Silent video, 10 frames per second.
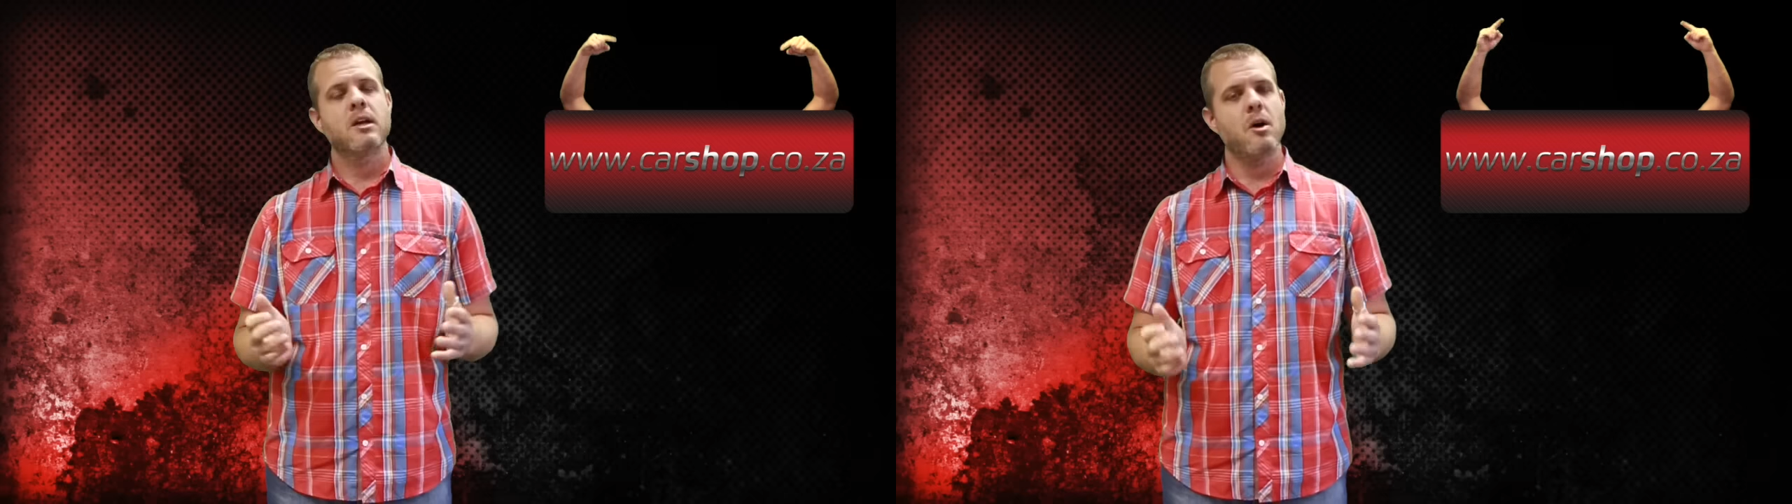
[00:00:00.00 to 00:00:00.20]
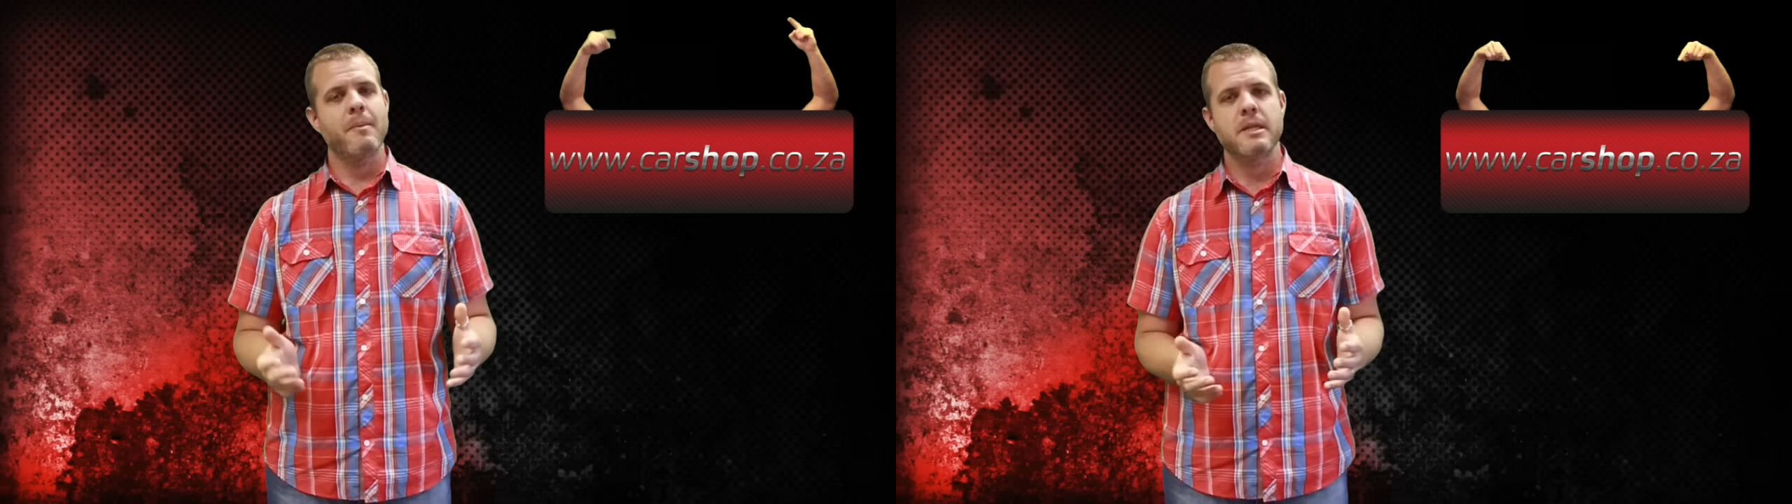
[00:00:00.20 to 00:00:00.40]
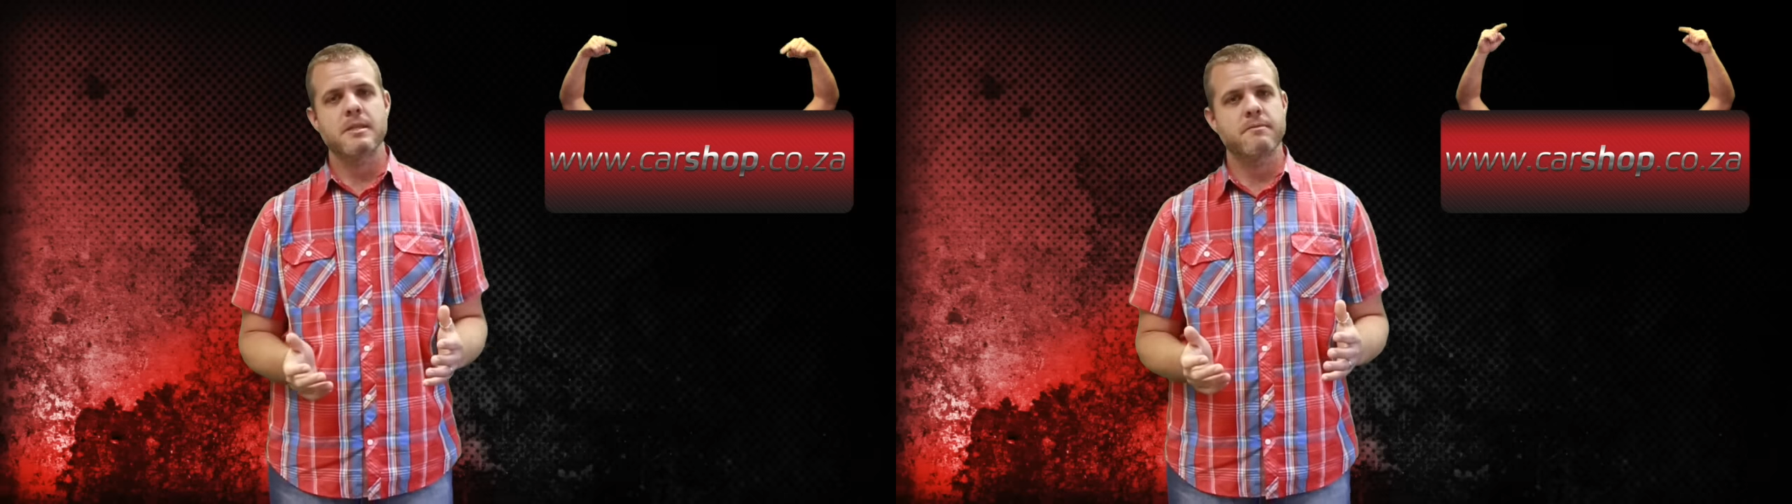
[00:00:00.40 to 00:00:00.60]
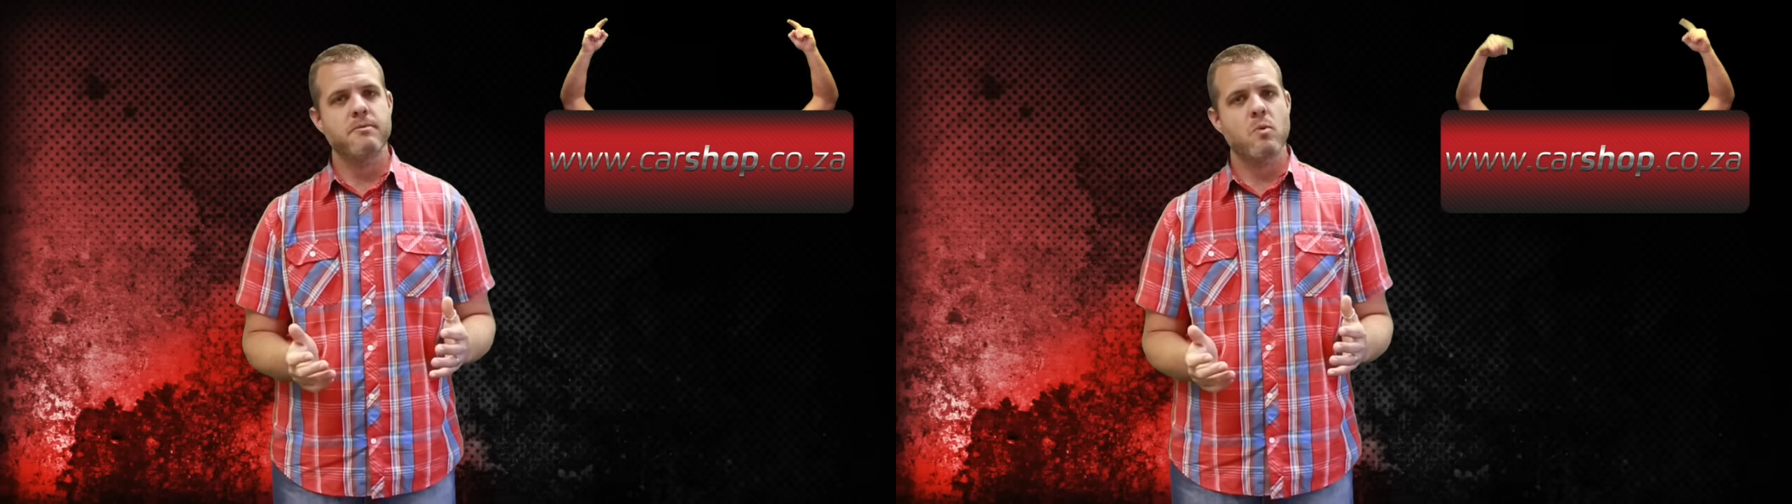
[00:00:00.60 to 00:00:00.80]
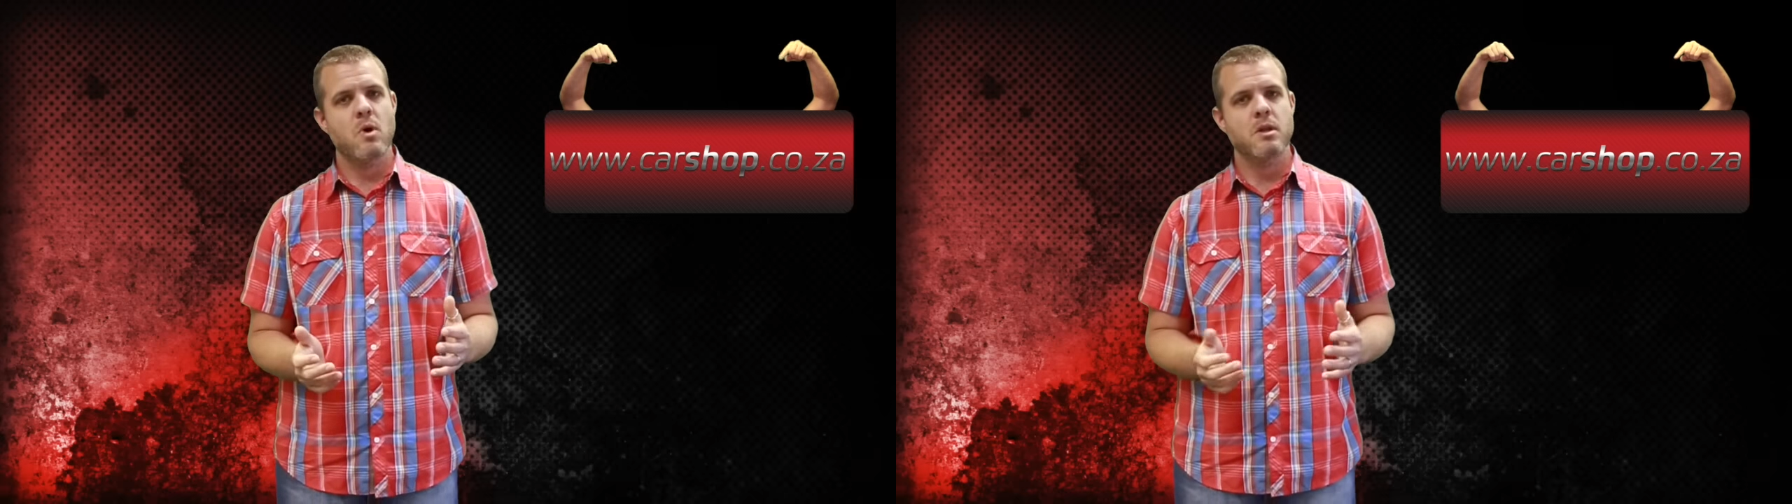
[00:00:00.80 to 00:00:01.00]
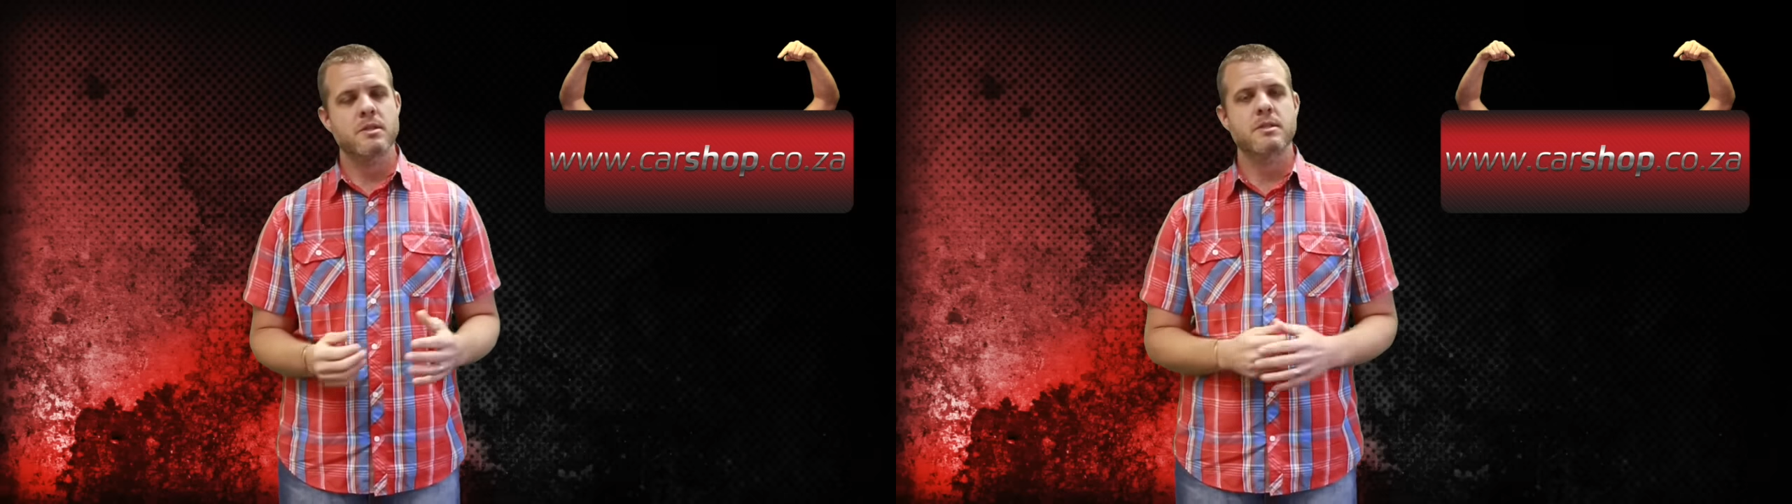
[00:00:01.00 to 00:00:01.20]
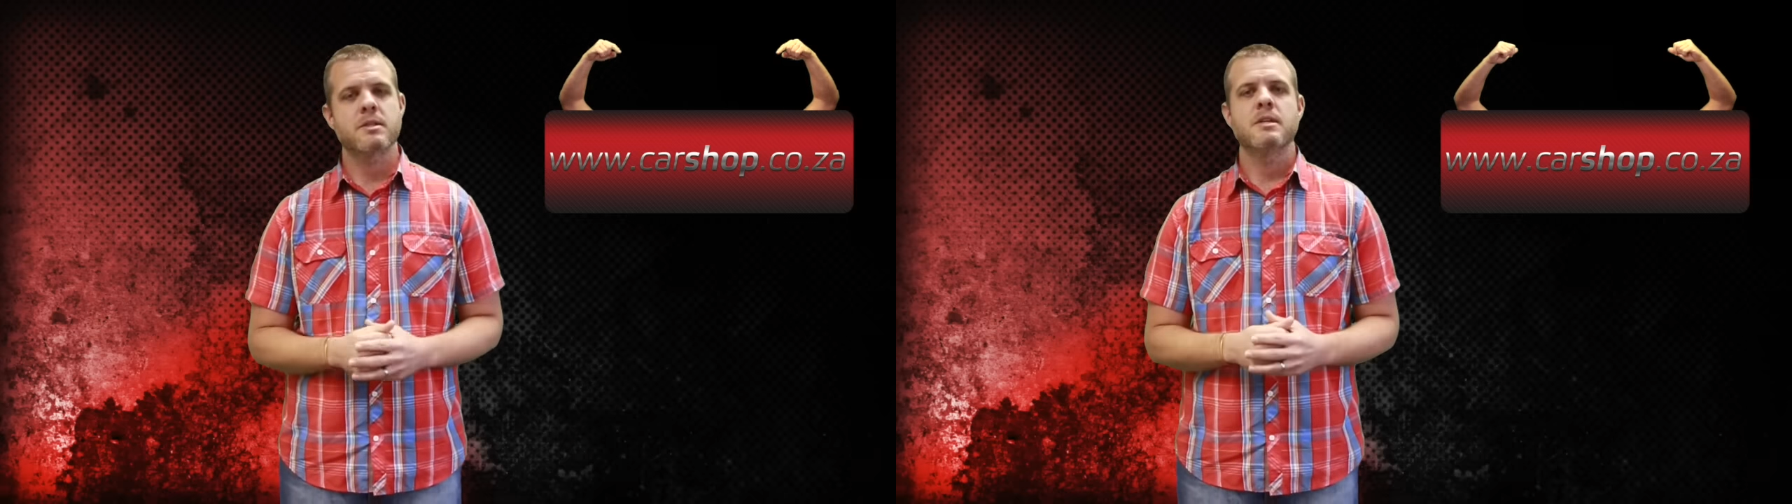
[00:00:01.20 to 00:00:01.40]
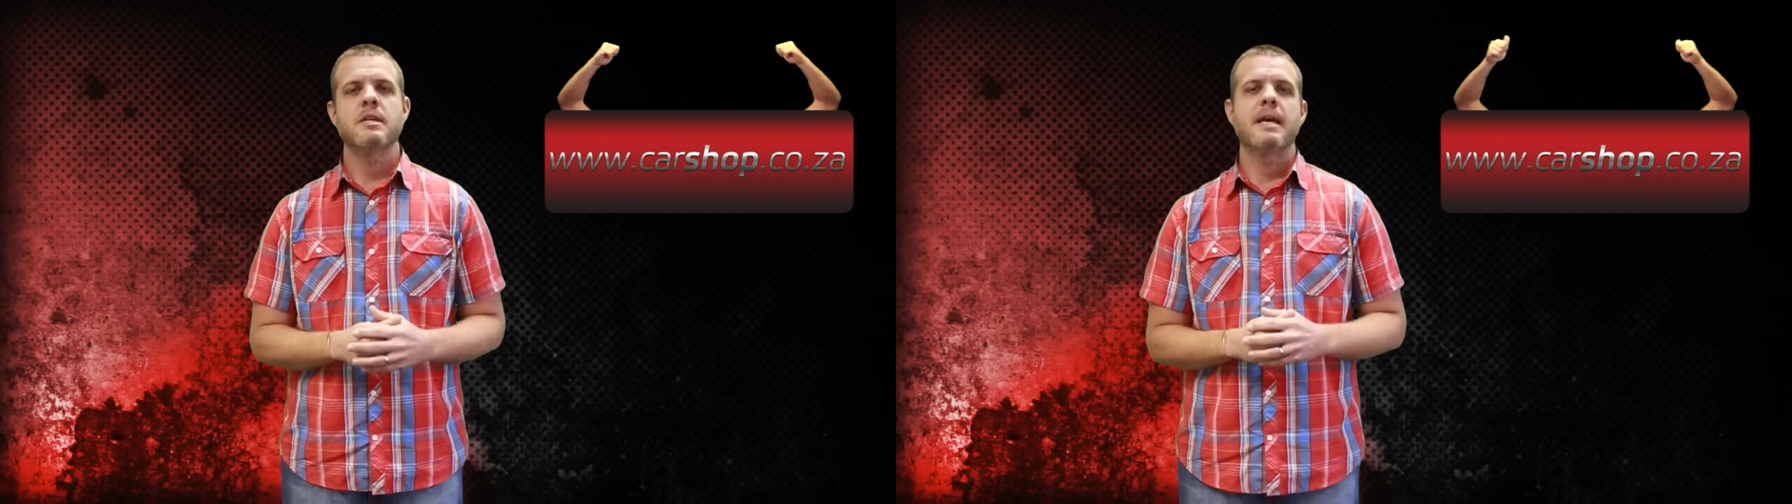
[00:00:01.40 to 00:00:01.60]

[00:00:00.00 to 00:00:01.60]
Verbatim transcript: comment if you want,